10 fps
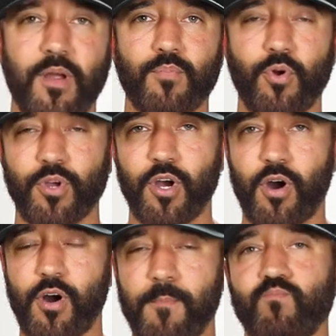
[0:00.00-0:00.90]

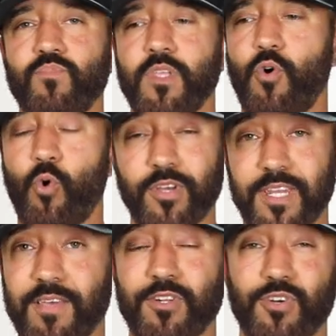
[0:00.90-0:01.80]
protocol, or you
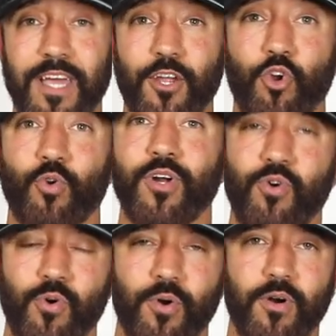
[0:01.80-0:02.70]
can even look at
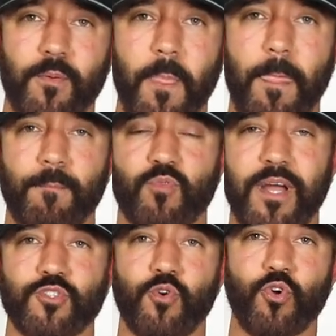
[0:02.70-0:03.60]
krill oil,
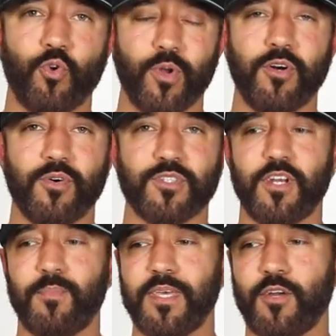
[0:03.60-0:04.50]
right? So krill is
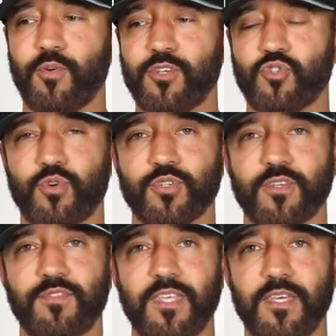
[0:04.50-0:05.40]
going to be a great source
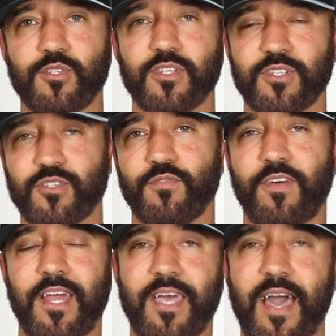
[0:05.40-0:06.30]
of these essential
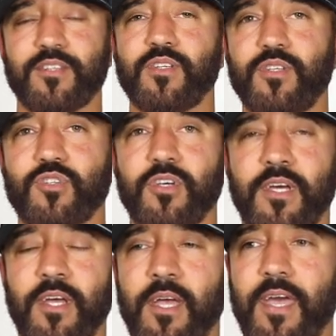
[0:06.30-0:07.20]
fatty acids.
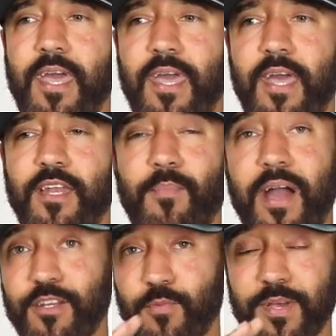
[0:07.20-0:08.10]
And it
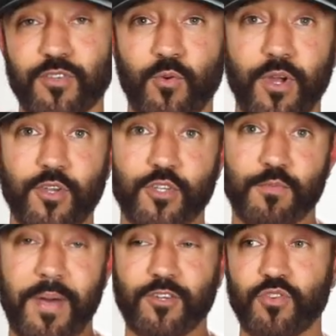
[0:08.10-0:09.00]
might depends on where your
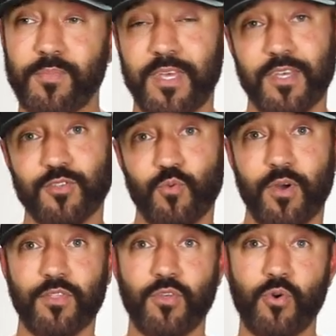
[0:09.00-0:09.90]
spectrum is
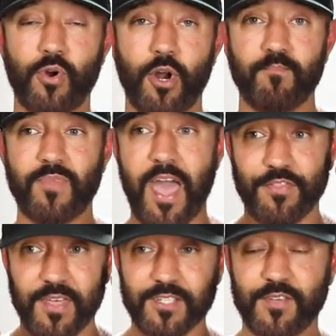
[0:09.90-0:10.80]
with your
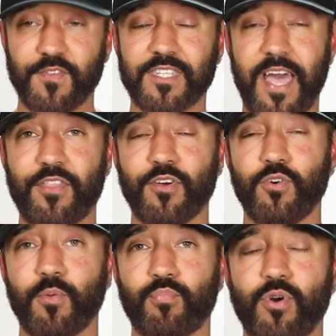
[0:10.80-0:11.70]
ethics, if it's an
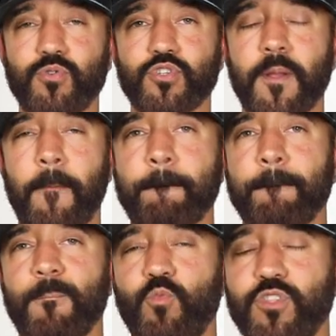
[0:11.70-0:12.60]
ethical approach
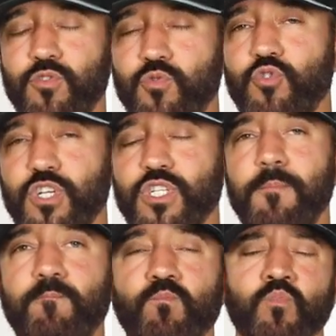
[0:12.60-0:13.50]
with your nutrition.